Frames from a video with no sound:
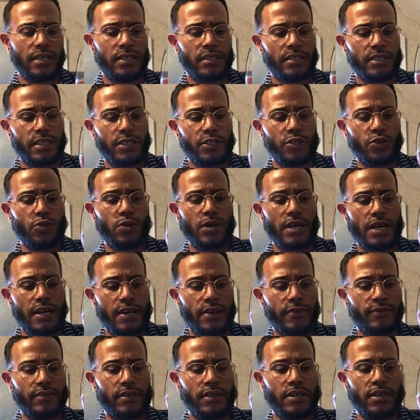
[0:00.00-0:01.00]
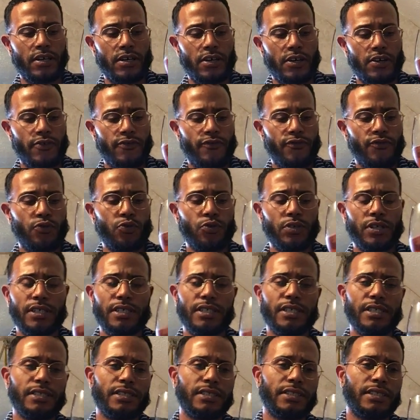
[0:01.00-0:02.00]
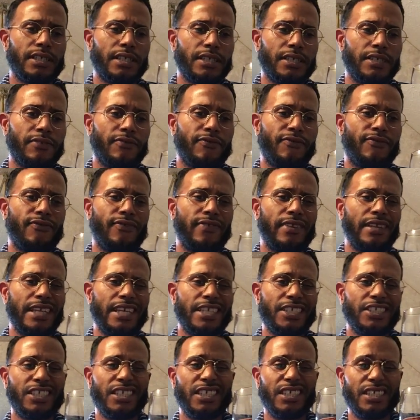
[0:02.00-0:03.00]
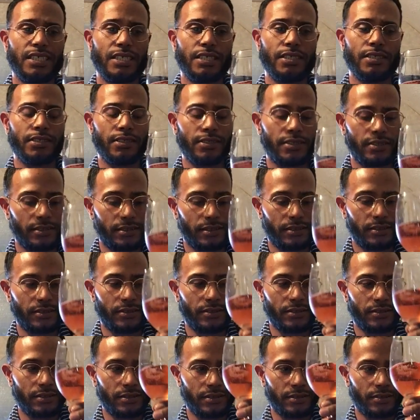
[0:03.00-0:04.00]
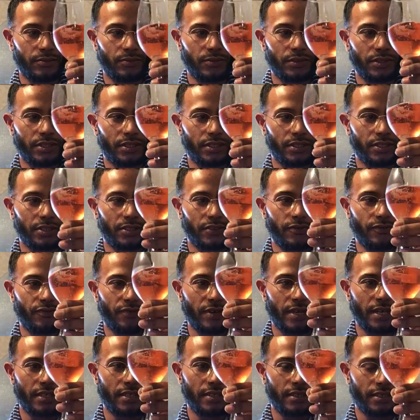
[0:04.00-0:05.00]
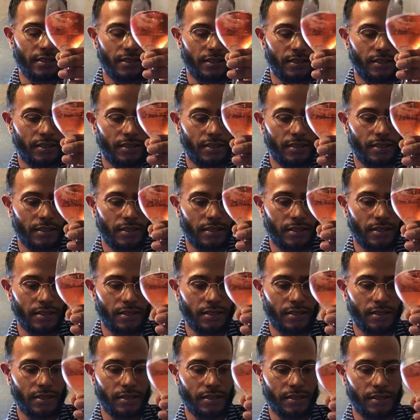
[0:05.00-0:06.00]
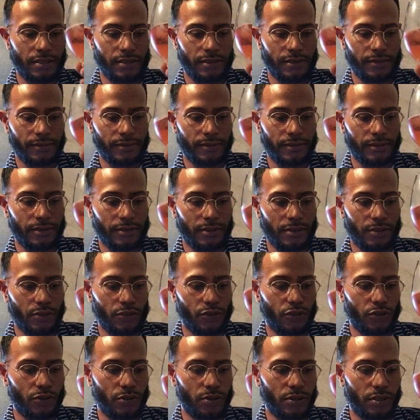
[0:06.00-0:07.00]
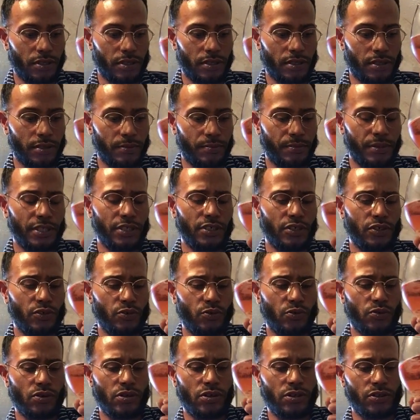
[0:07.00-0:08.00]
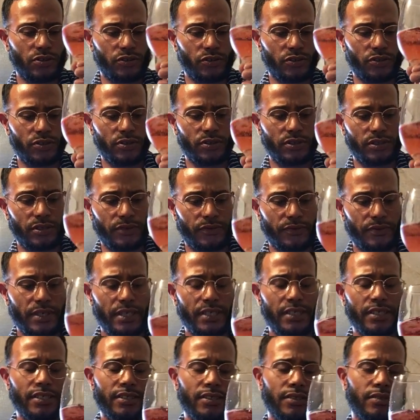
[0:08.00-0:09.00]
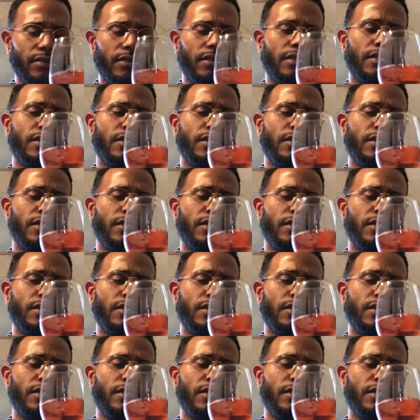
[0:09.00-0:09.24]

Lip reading: Then you have the fruitiness and fleshiness, which is the redness. Also, the Pinot Noir also is the redness.